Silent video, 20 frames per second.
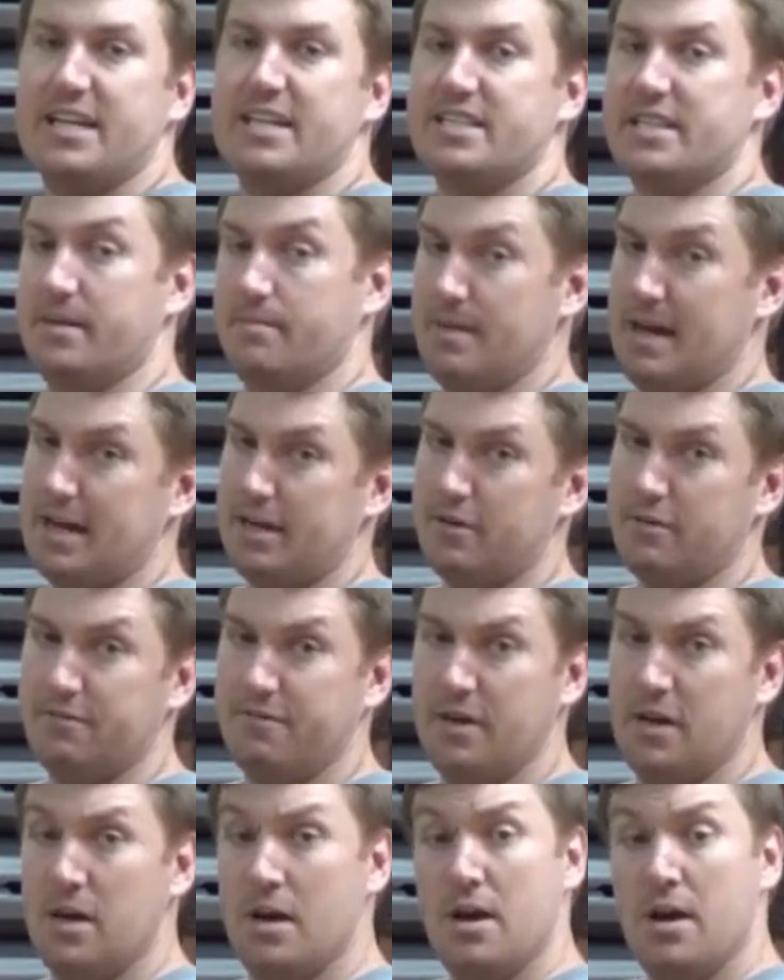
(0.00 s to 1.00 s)
is a matter of
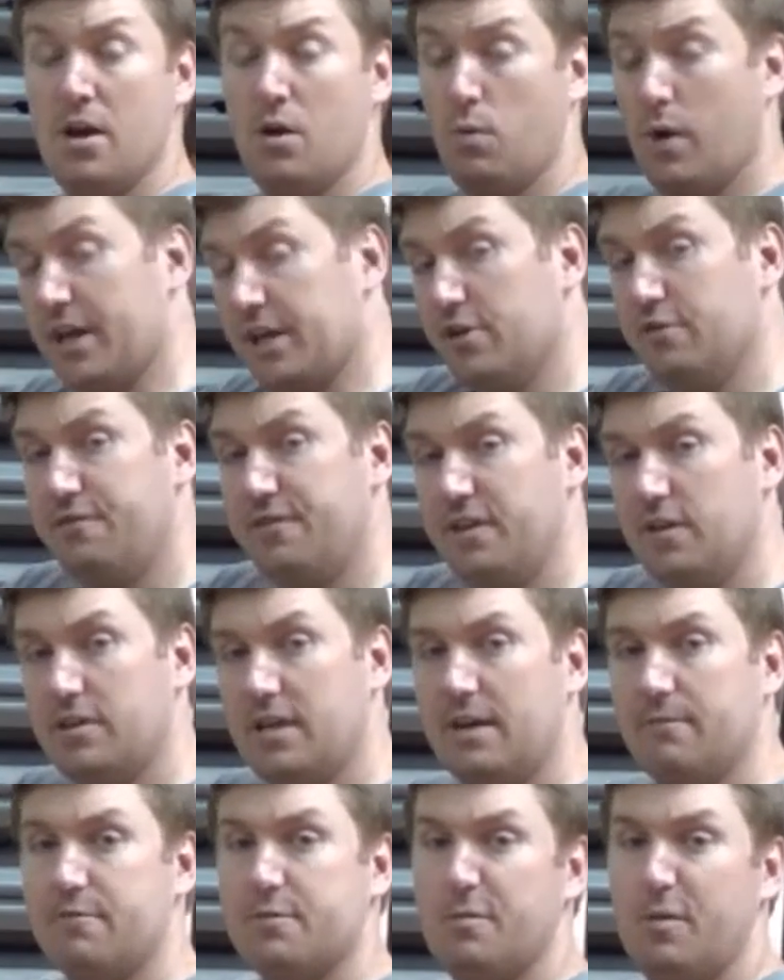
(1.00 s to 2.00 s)
what you feel
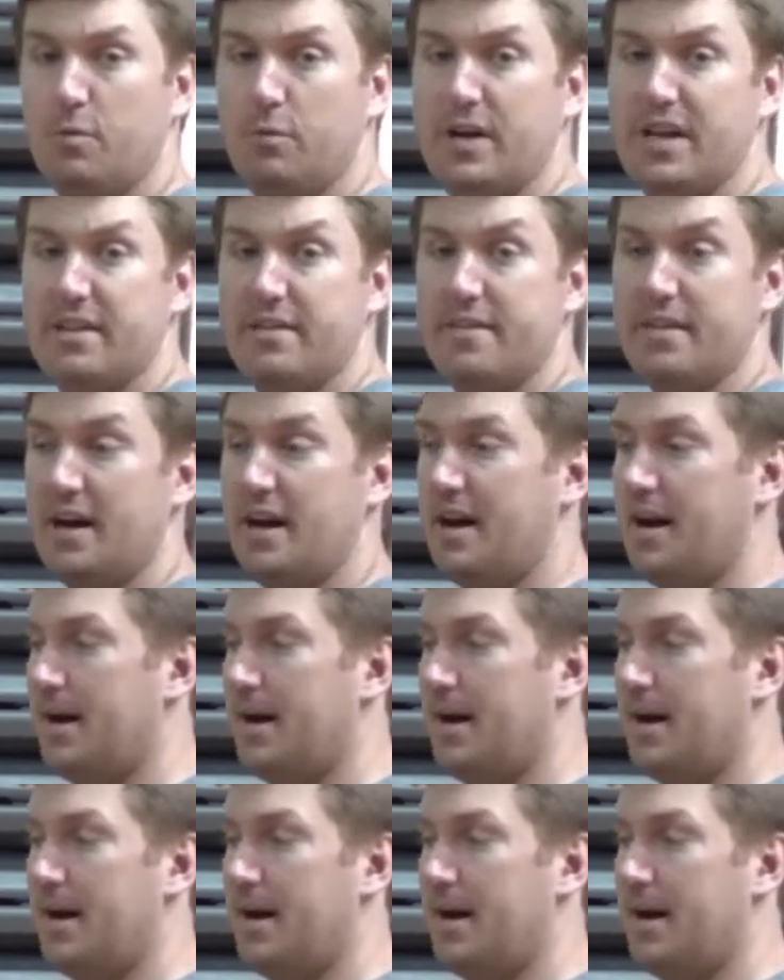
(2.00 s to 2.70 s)
comfortable with.